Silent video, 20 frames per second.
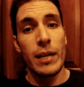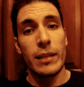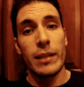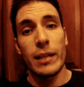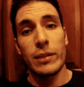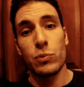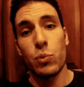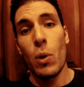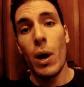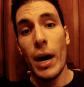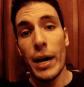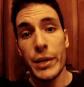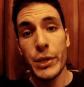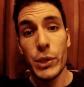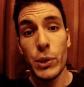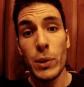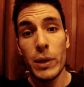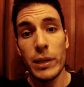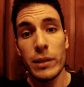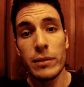that's why I
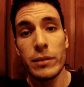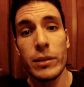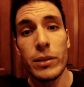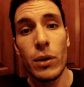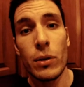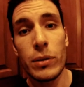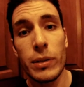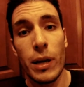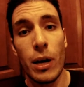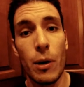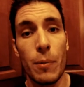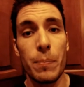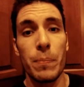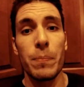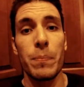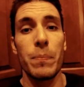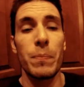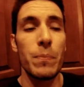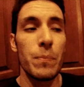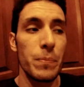do it, to help
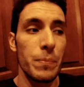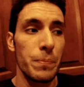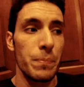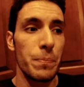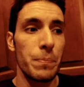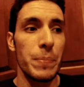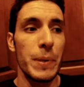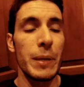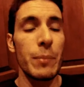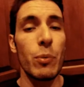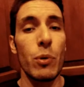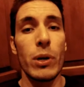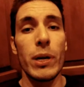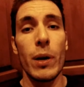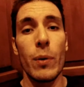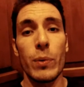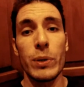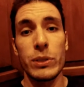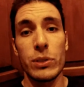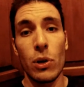people
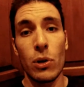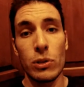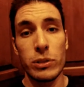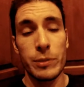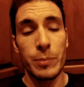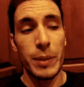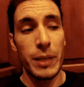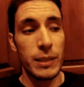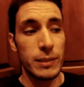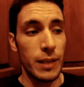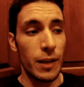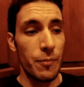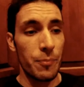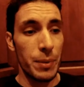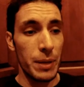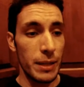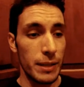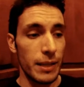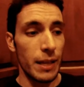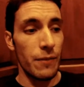get results. Because I've
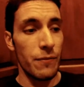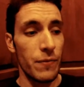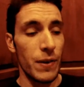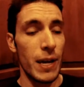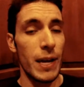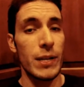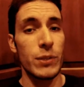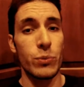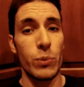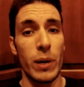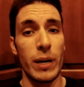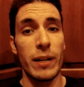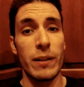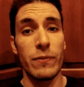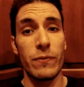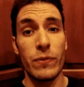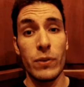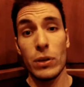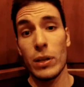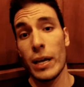been in that phase where I
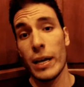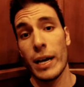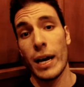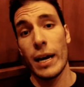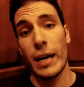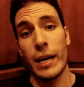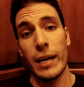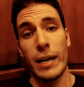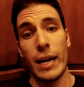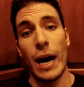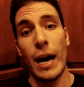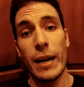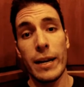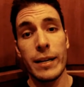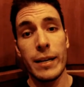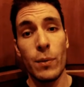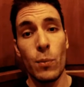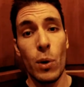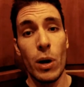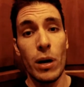didn't feel like I got
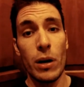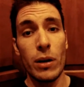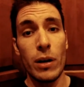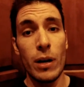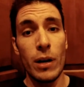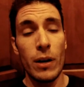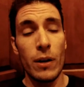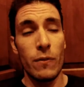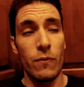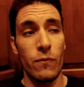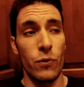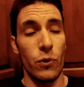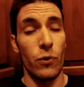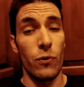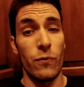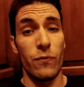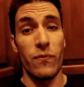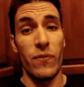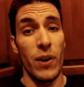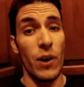anywhere for
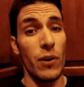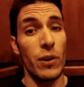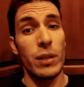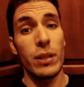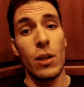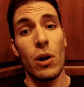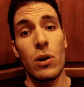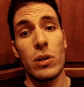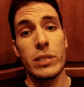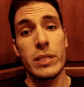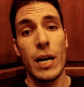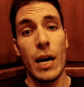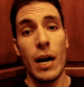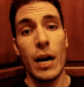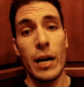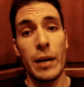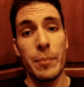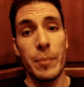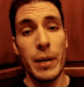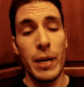a very long
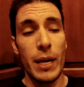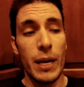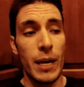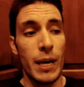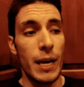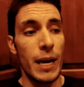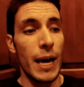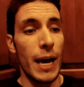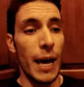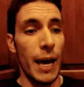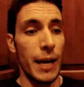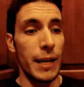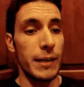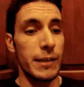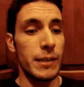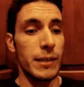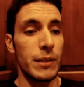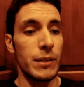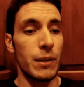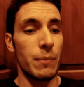time.
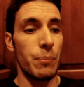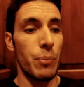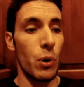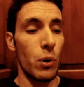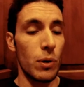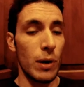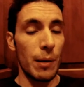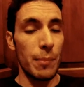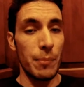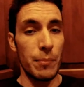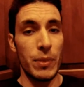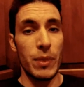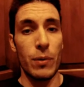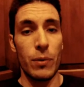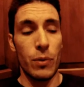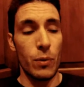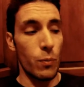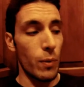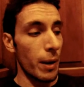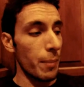And
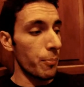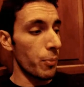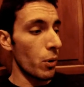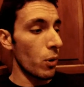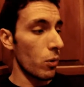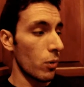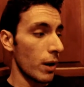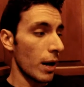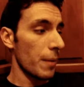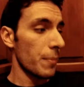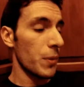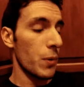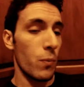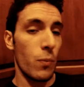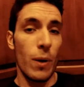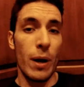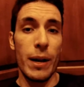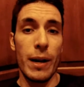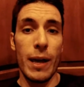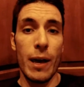the right program, the
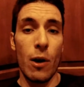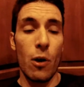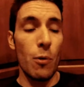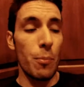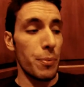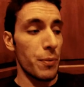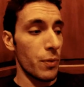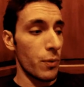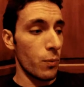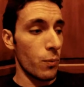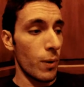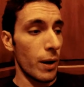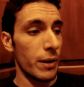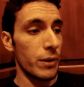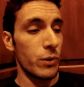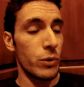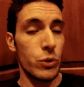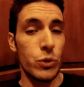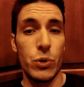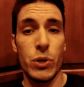right help, the right
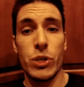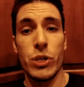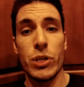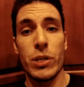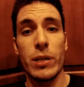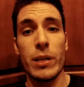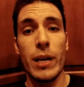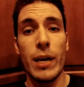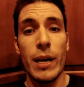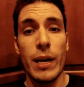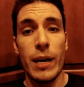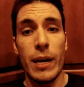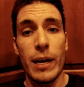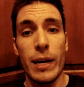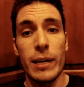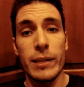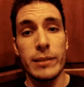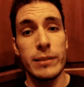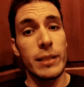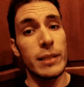nutrition
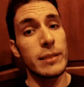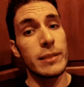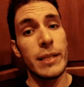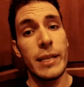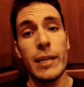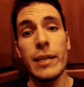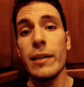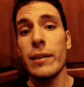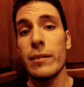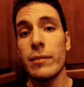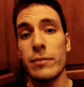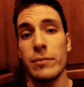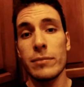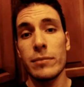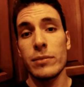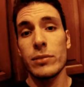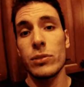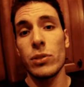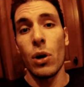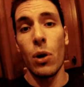is key.
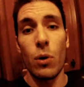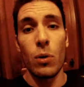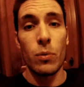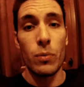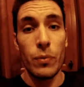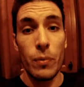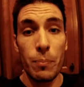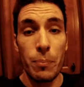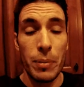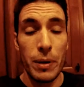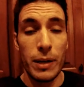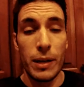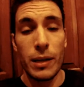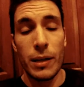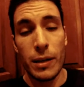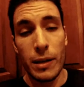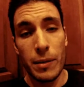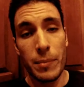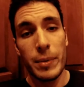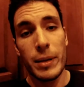So, but
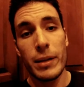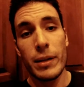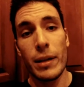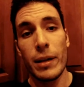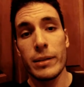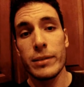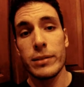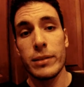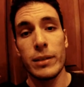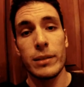I mean,